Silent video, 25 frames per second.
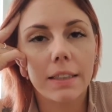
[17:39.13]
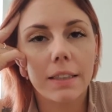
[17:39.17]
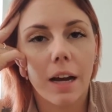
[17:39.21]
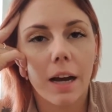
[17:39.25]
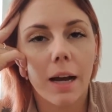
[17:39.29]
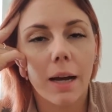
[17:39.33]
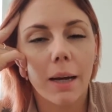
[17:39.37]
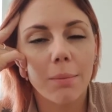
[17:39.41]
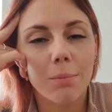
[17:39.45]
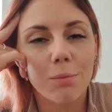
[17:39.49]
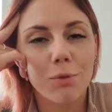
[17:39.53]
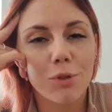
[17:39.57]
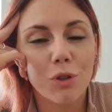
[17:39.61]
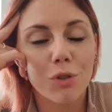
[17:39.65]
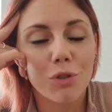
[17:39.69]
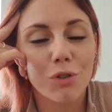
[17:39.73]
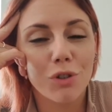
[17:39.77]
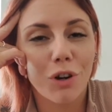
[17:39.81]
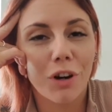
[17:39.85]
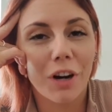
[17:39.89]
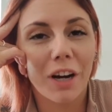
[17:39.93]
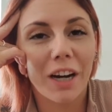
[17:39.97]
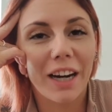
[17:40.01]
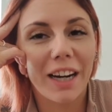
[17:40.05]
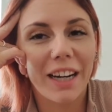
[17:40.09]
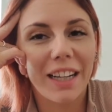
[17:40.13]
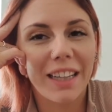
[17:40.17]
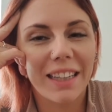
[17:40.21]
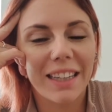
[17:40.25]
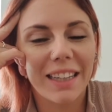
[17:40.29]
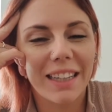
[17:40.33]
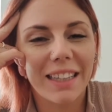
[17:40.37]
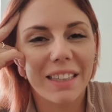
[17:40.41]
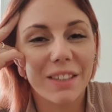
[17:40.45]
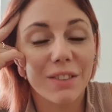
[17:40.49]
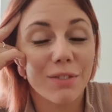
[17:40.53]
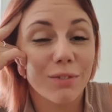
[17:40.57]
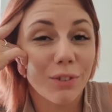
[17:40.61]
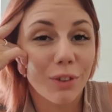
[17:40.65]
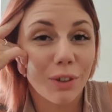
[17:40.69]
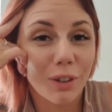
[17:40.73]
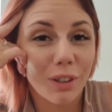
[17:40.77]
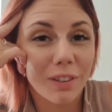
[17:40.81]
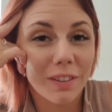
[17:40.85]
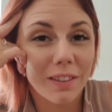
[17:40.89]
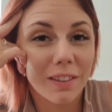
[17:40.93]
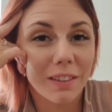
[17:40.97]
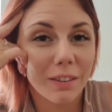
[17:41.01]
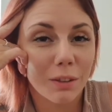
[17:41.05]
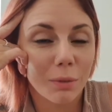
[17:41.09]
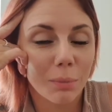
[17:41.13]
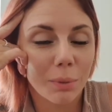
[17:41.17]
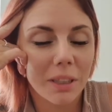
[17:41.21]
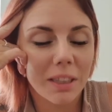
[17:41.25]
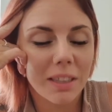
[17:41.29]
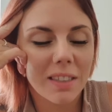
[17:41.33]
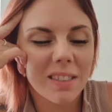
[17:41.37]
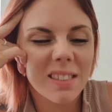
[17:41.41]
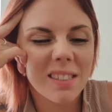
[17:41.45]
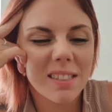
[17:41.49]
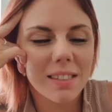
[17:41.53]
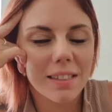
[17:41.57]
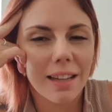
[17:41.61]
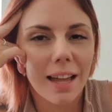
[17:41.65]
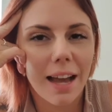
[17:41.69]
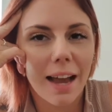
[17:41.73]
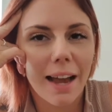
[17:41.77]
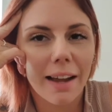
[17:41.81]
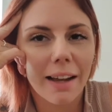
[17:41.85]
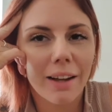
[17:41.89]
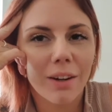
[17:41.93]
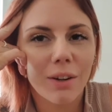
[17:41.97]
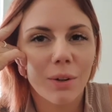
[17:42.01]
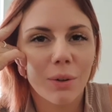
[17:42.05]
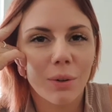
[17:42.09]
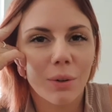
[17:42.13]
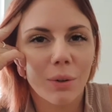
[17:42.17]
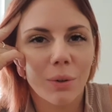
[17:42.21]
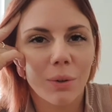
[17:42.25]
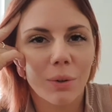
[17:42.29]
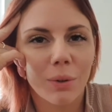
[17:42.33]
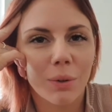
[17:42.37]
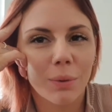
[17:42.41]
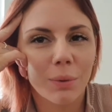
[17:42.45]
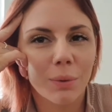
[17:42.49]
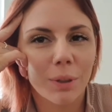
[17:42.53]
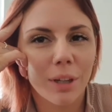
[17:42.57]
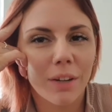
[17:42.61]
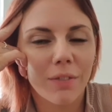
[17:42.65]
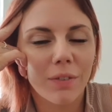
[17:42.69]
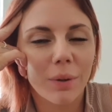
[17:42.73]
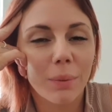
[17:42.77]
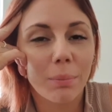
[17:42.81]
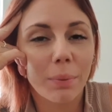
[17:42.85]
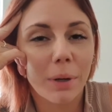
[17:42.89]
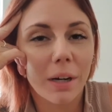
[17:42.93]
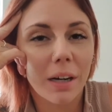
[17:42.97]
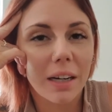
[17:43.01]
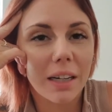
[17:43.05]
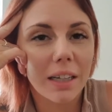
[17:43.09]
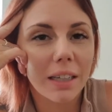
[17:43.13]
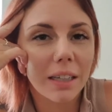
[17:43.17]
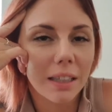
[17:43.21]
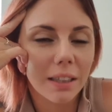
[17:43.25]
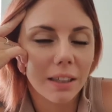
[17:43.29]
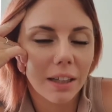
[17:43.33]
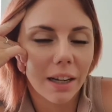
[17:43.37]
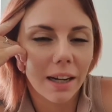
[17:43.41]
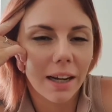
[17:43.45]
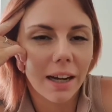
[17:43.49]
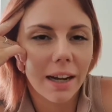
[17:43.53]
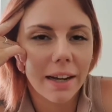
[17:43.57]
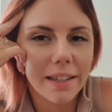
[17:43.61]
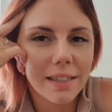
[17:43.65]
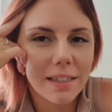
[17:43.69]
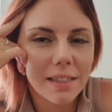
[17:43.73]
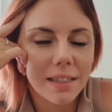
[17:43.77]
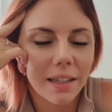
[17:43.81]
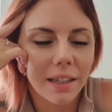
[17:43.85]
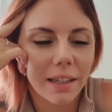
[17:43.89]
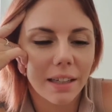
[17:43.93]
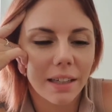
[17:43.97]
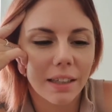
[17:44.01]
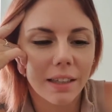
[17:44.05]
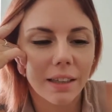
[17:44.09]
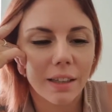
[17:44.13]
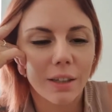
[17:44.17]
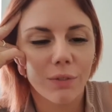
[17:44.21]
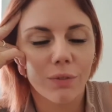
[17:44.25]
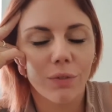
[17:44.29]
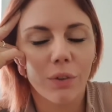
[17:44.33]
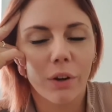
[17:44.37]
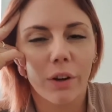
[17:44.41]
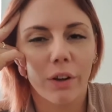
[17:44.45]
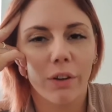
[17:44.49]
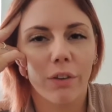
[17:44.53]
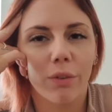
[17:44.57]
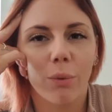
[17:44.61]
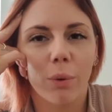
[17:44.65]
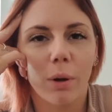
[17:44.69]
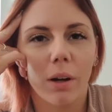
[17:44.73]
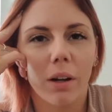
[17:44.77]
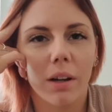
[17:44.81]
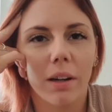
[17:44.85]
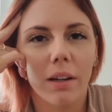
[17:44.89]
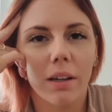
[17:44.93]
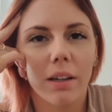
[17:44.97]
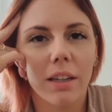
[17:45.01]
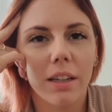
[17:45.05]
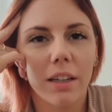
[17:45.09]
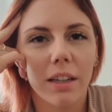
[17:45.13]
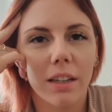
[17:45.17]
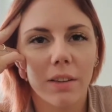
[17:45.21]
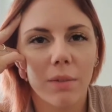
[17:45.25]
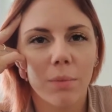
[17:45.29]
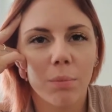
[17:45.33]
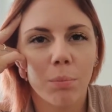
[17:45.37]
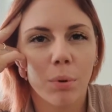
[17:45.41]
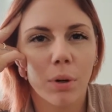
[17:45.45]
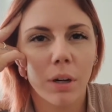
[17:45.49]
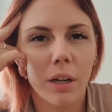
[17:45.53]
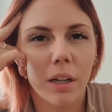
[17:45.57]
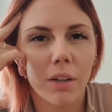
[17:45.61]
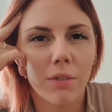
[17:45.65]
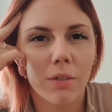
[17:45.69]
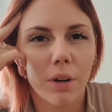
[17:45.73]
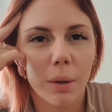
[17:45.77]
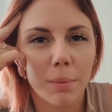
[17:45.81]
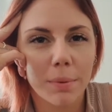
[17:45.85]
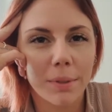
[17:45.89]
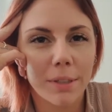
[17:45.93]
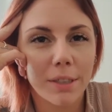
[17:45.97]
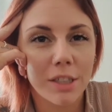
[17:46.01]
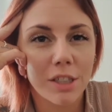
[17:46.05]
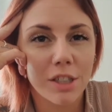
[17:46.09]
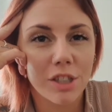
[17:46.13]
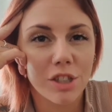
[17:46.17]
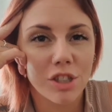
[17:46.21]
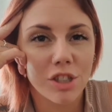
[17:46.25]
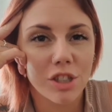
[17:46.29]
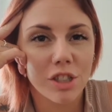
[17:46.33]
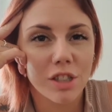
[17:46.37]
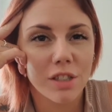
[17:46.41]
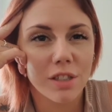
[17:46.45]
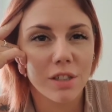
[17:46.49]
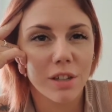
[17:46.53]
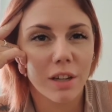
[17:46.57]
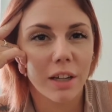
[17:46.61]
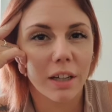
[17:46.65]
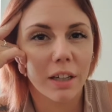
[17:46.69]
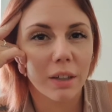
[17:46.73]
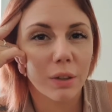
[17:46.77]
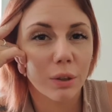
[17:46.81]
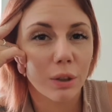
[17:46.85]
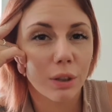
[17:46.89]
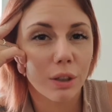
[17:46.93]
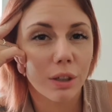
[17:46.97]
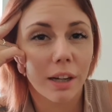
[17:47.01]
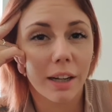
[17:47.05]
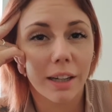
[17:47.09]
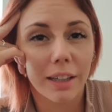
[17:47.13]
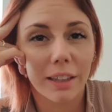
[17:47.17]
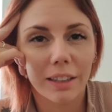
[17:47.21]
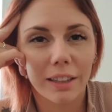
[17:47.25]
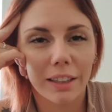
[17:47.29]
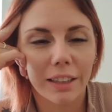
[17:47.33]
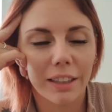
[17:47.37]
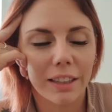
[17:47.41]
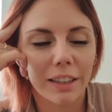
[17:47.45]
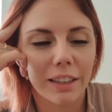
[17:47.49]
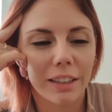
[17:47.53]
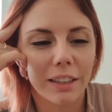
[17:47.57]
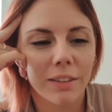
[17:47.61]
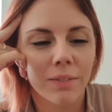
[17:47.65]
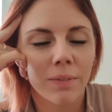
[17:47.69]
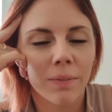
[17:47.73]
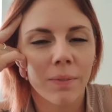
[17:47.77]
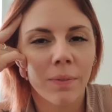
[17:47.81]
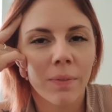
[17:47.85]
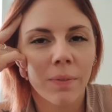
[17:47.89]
I'm so sorry that this vlog is a little bit slack or whatever, but like I said in the first one, it's pretty repetitious. I cook, I clean.